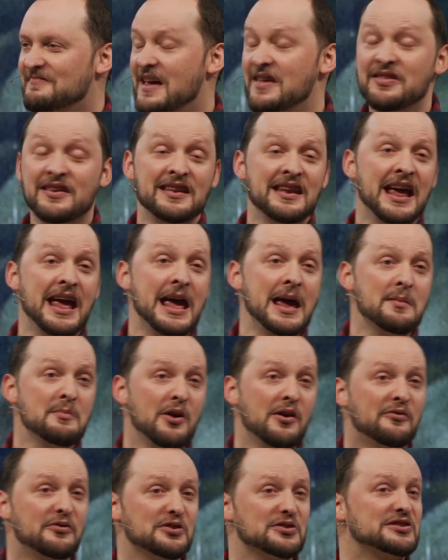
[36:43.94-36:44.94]
In the name
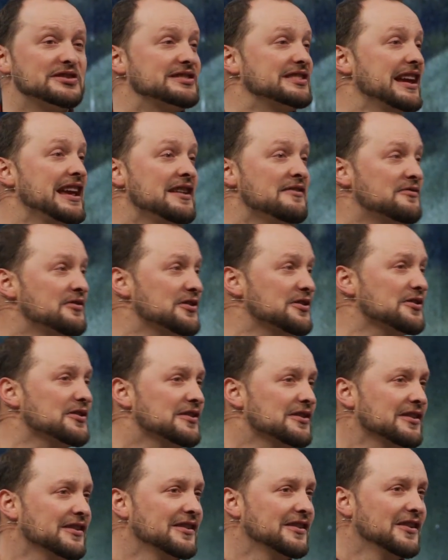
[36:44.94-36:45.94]
of your
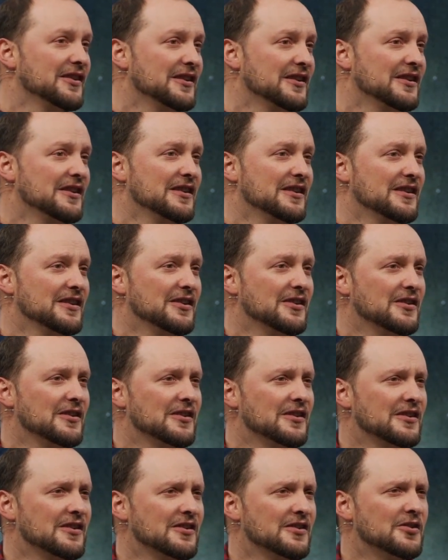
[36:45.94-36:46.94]
Savior,
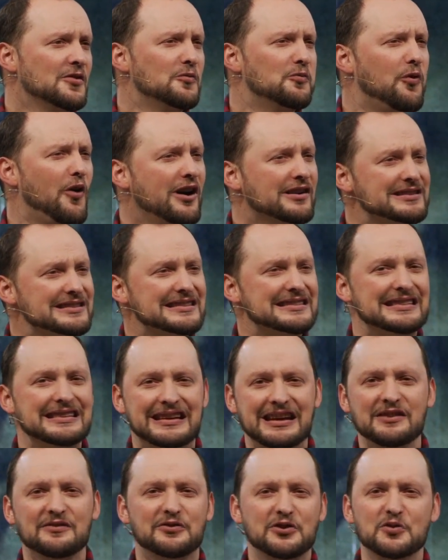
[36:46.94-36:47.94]
who wants to
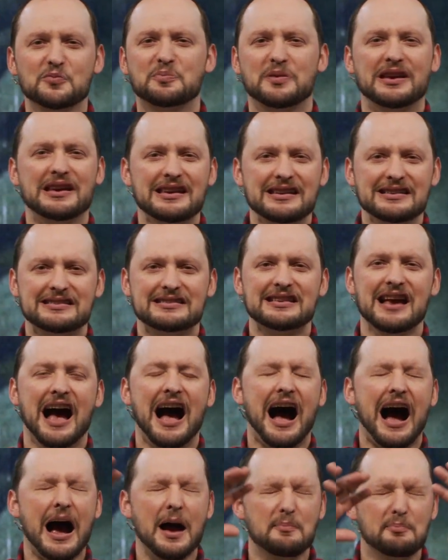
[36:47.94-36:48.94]
give you peace,
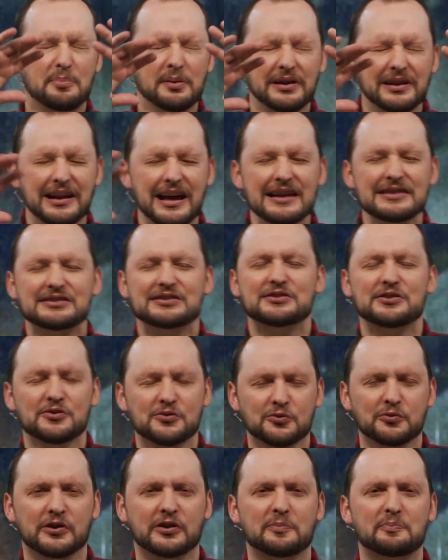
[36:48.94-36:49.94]
I bless
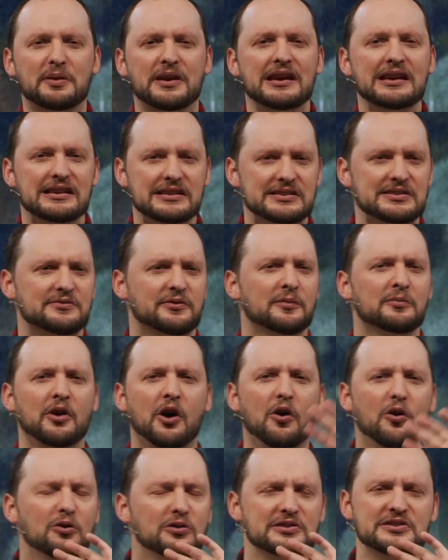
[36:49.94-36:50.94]
you with peace from the
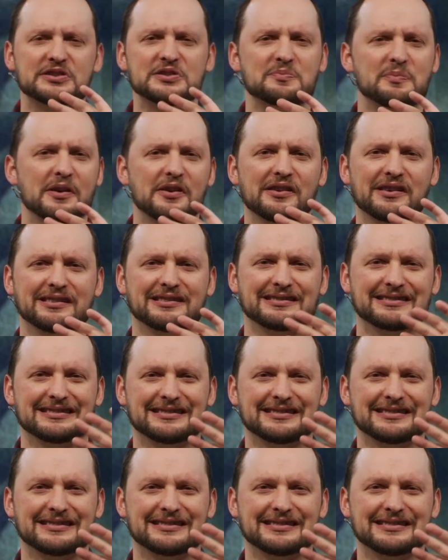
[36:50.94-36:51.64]
Holy Spirit.